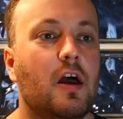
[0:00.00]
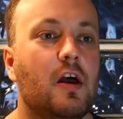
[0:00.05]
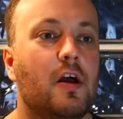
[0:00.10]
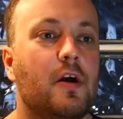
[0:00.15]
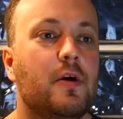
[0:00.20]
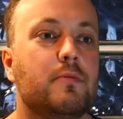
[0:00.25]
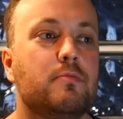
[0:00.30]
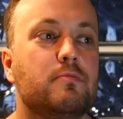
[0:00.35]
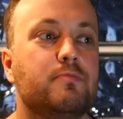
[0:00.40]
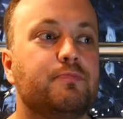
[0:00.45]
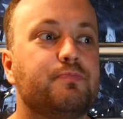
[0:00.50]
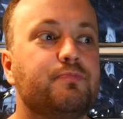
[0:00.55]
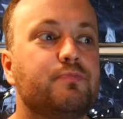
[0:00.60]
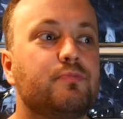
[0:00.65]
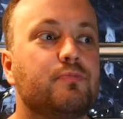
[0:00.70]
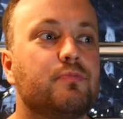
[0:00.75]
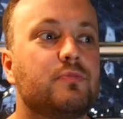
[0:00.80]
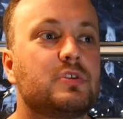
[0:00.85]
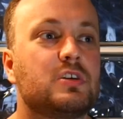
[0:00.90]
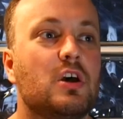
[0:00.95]

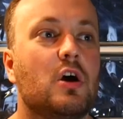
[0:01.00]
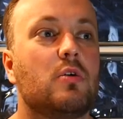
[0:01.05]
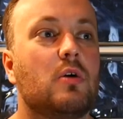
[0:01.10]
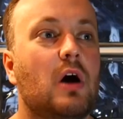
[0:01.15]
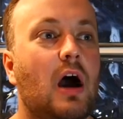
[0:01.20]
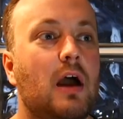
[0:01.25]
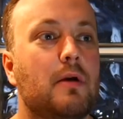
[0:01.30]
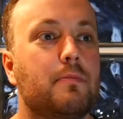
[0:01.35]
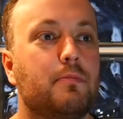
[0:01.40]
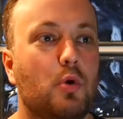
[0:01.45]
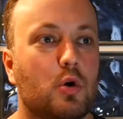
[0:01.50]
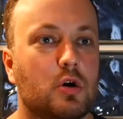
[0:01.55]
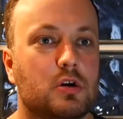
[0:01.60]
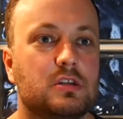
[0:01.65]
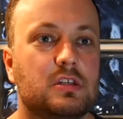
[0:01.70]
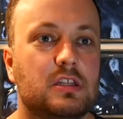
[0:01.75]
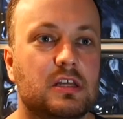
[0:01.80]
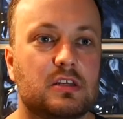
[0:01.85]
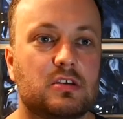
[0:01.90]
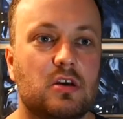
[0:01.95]
So I
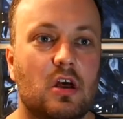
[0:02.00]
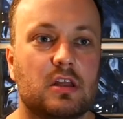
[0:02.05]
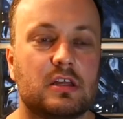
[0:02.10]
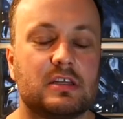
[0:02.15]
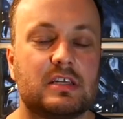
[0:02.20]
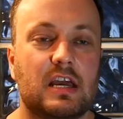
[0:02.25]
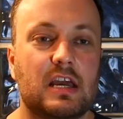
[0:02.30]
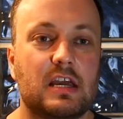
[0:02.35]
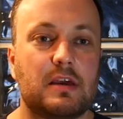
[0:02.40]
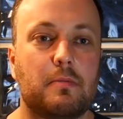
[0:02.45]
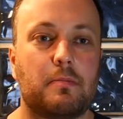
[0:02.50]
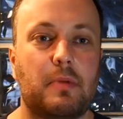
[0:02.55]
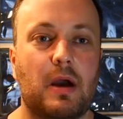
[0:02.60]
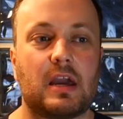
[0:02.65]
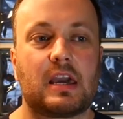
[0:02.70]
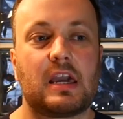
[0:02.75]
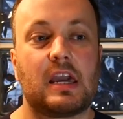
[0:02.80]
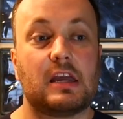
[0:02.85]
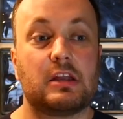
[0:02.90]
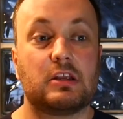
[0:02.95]
booked this holiday
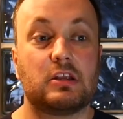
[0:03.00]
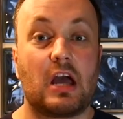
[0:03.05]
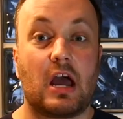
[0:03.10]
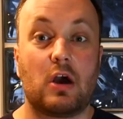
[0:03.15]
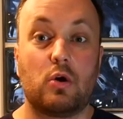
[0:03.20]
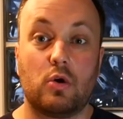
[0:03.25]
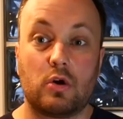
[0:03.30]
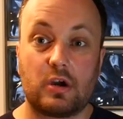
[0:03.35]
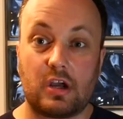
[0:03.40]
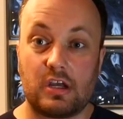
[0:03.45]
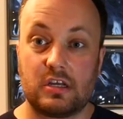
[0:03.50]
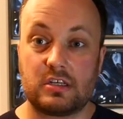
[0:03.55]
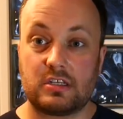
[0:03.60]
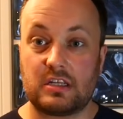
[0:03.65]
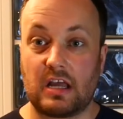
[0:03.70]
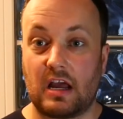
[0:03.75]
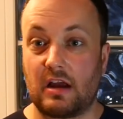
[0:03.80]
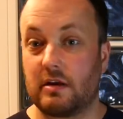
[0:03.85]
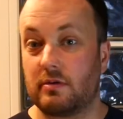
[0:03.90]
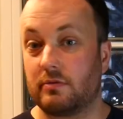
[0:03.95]
back in
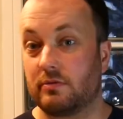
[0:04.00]
August.